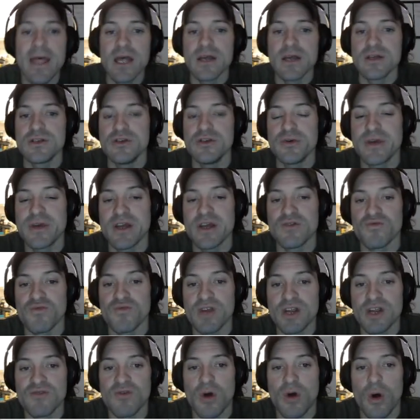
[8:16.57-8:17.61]
you can
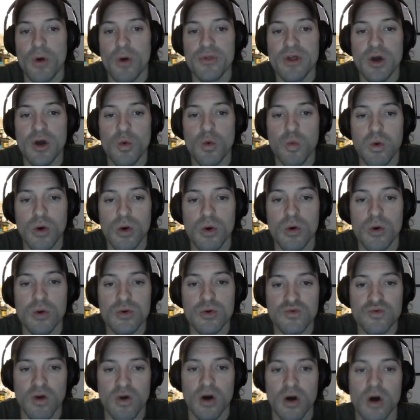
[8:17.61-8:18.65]
reroll the
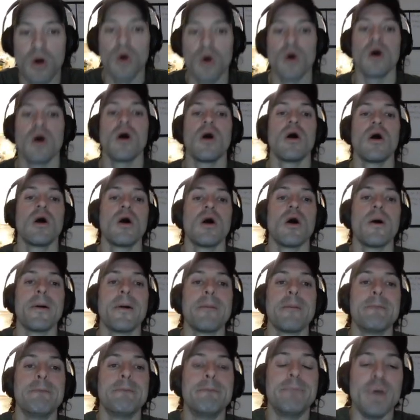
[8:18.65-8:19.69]
wound roll.
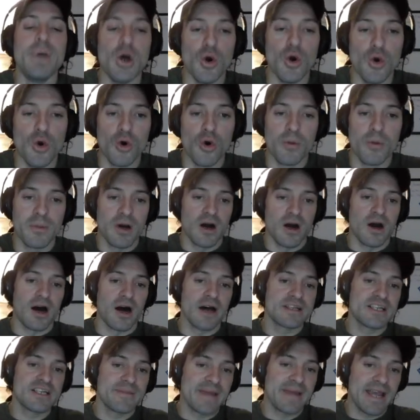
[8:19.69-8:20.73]
Boom.
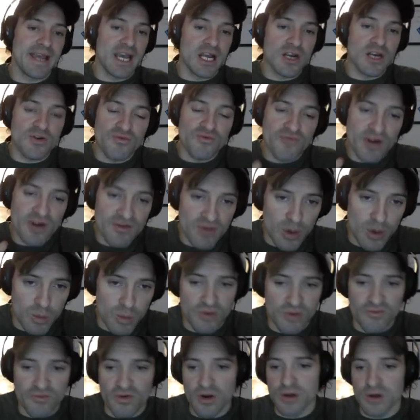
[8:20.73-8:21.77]
On demand, reroll
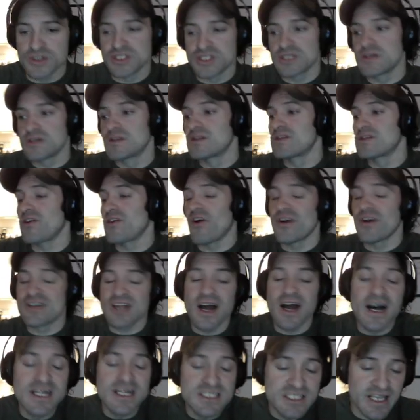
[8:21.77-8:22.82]
wound rolls. There are
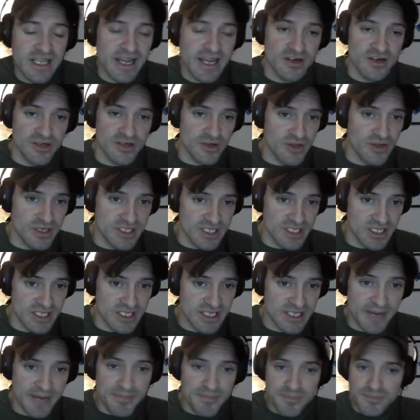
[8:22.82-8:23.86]
tons of character units in this
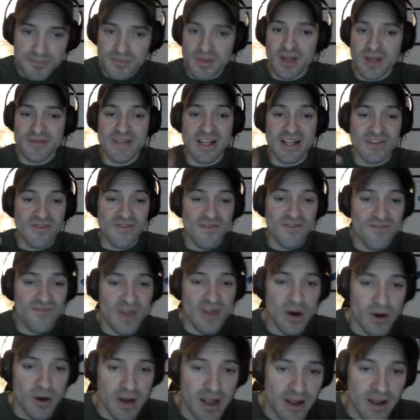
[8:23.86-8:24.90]
game. That's
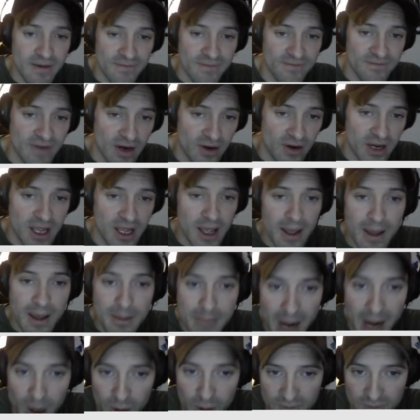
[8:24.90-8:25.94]
very, very
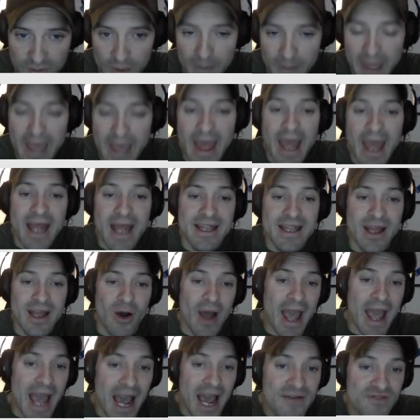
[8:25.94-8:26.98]
powerful. Now,
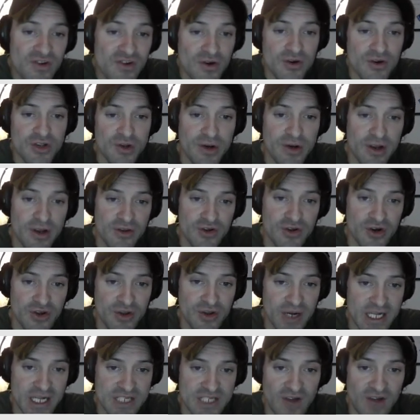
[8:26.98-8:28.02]
after your unit
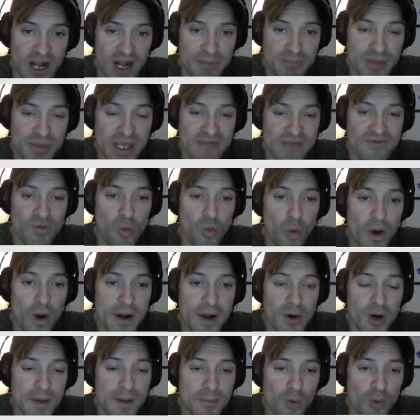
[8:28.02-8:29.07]
has fought, if 1
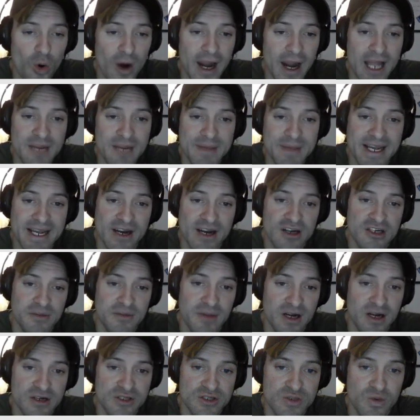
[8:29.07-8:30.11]
or more enemy character
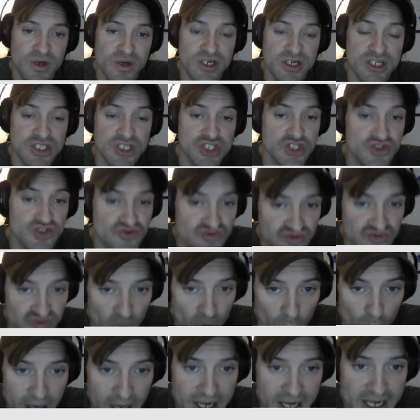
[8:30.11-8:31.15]
models were
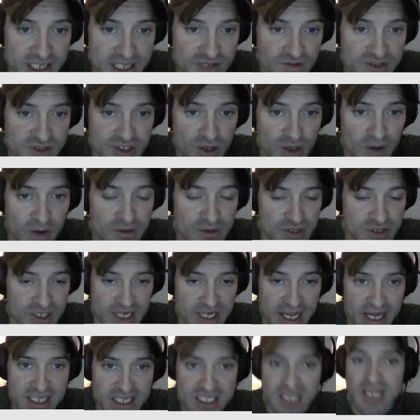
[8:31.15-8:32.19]
destroyed as a result of those
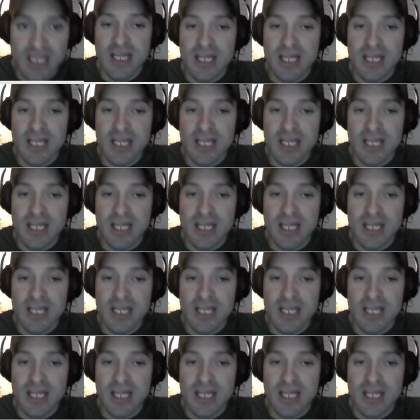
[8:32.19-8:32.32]
attacks,